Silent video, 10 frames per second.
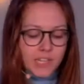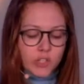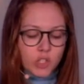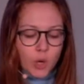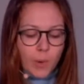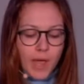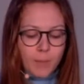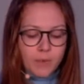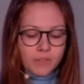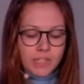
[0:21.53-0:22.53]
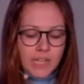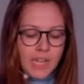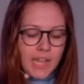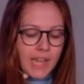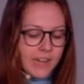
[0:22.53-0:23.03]
sent Joab
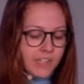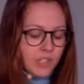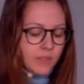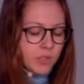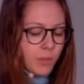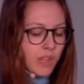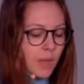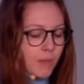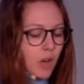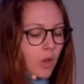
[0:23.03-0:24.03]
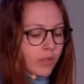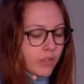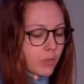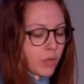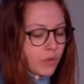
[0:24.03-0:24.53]
and his servants with him and all
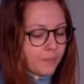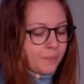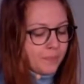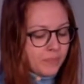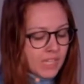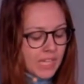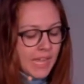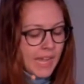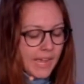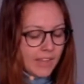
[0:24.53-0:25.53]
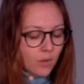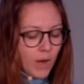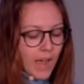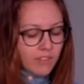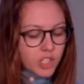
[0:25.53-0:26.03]
Israel. And they
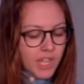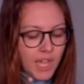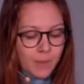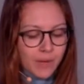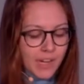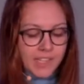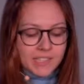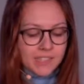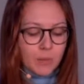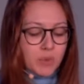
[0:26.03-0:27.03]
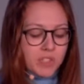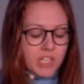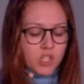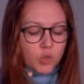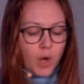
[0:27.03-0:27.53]
ravaged the Ammonites and
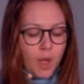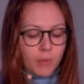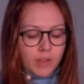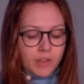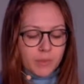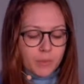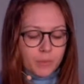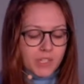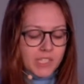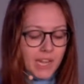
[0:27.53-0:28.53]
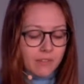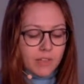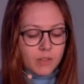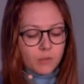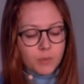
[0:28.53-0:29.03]
besieged Rabbah, but David
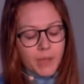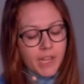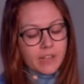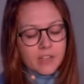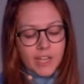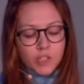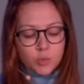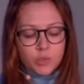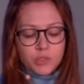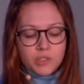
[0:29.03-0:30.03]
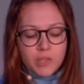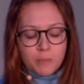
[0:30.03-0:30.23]
remained at Jerusalem.